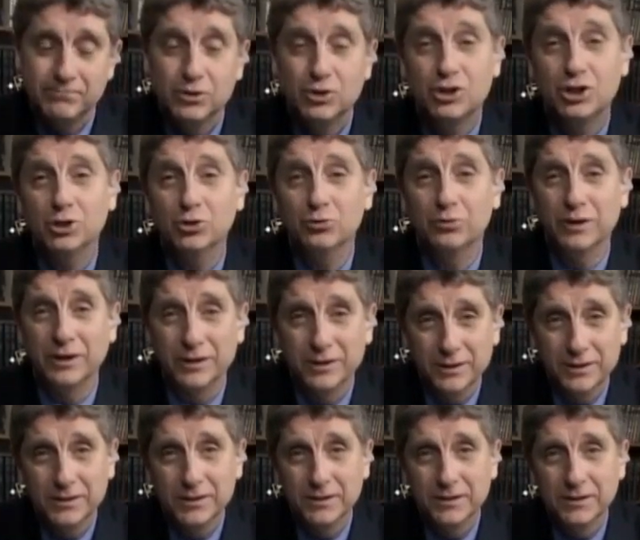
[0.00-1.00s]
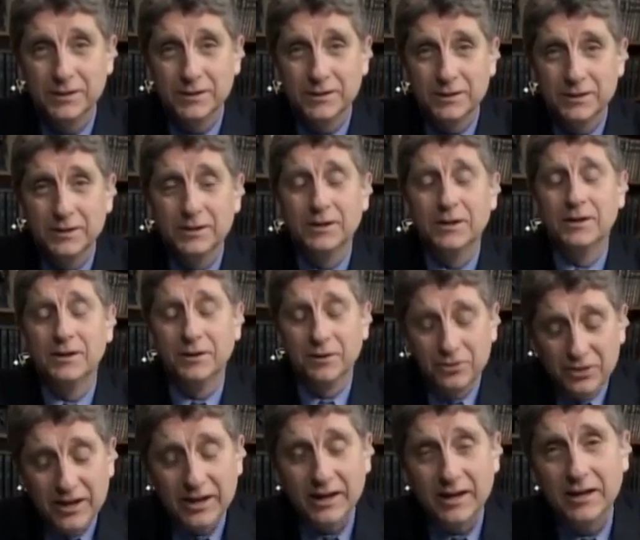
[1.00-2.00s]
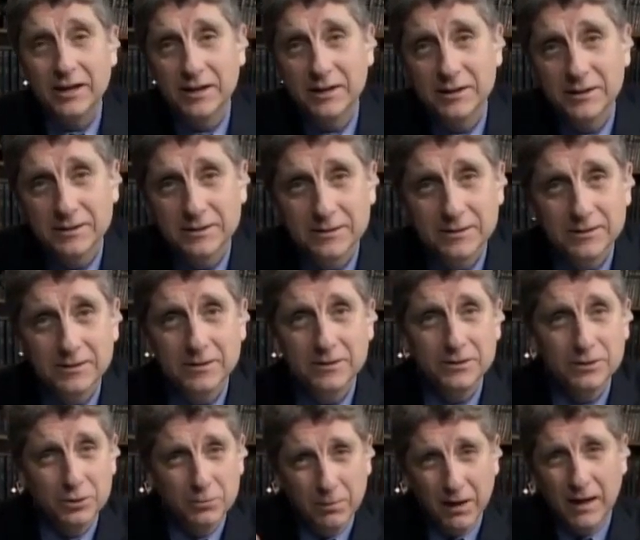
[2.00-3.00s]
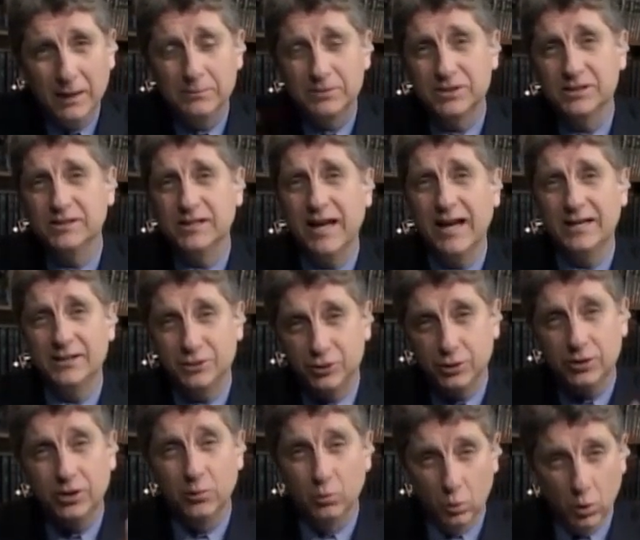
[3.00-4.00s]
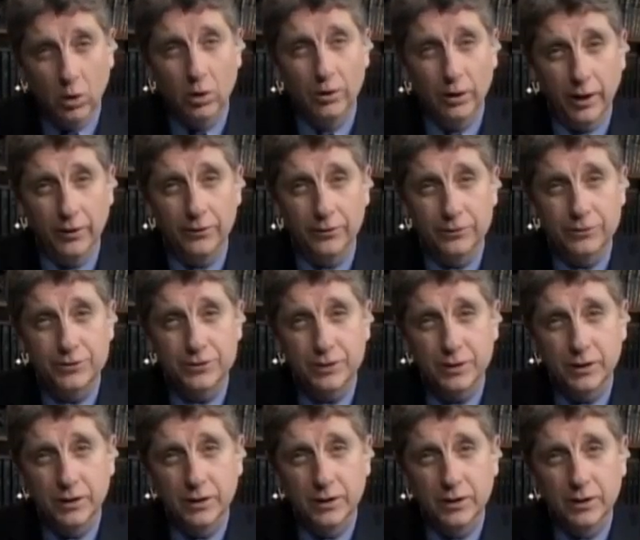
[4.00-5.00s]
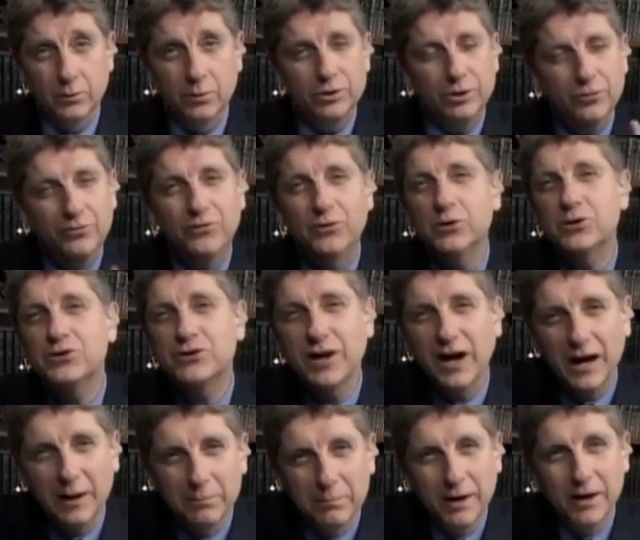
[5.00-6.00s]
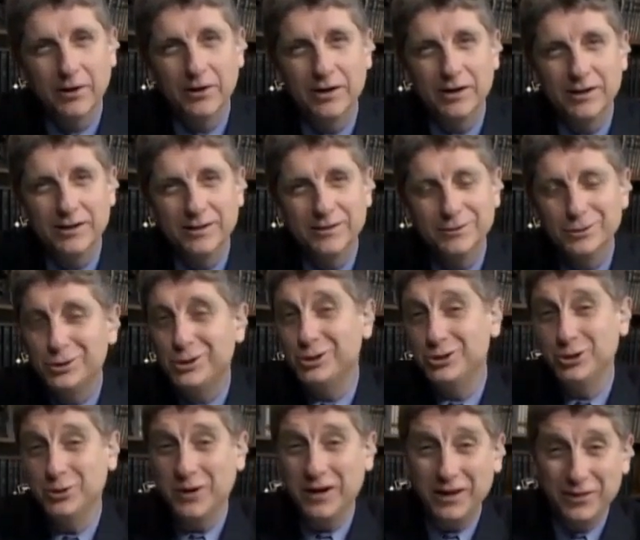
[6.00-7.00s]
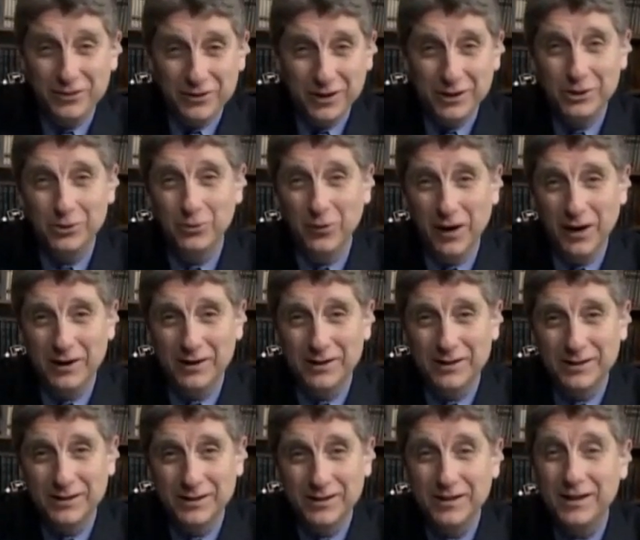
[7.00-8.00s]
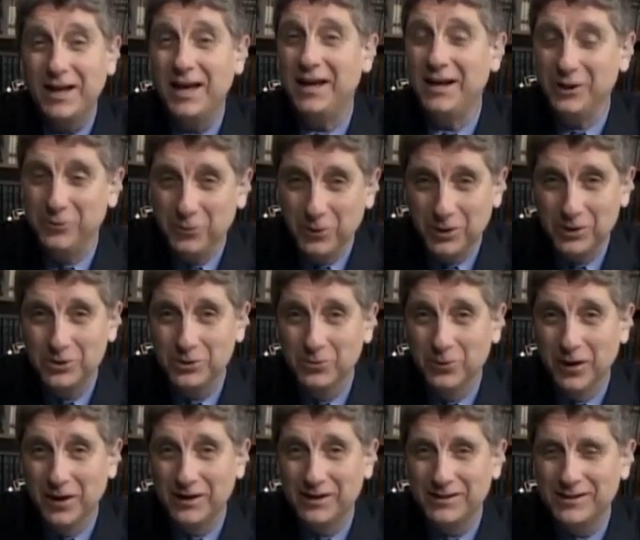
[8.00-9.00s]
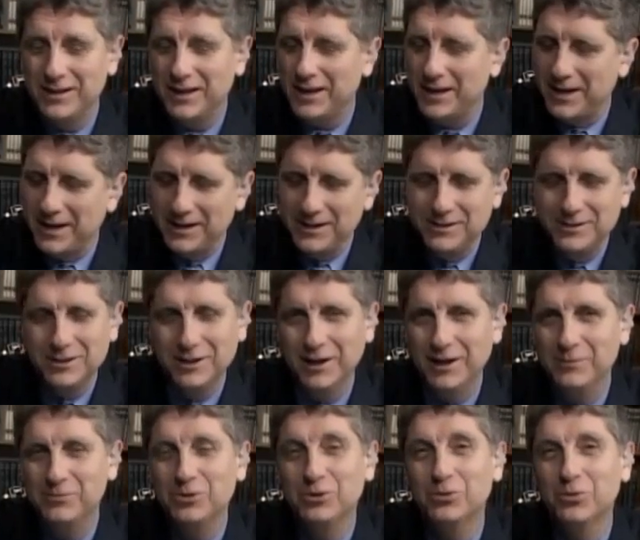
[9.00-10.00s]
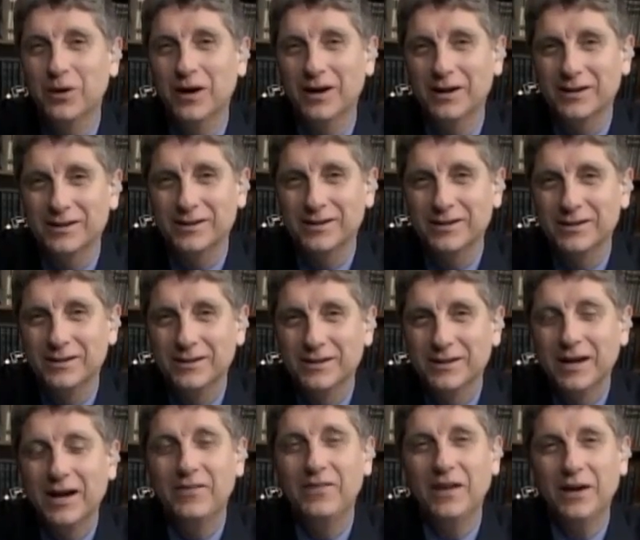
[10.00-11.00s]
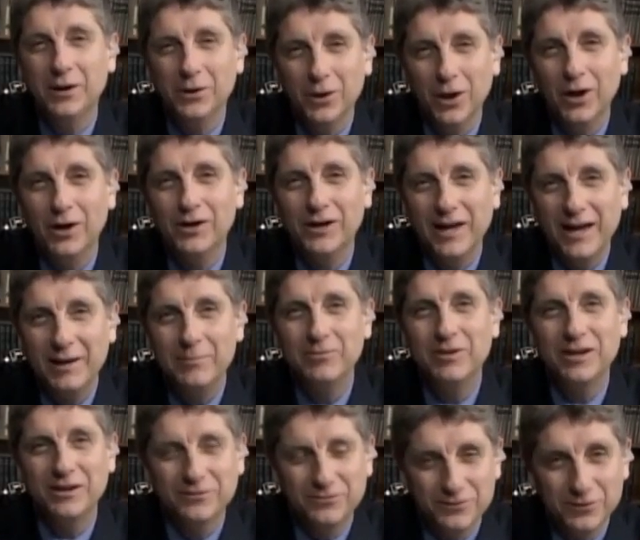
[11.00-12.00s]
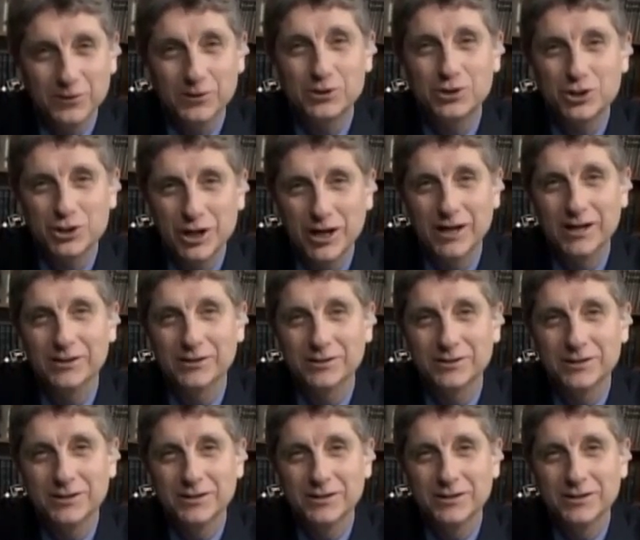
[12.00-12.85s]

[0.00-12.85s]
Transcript: Children. Think, you moms and dads, you can warn others. When you first got married, you could do anything you wanted, anywhere you wanted, anytime you wanted. And then along came that first child.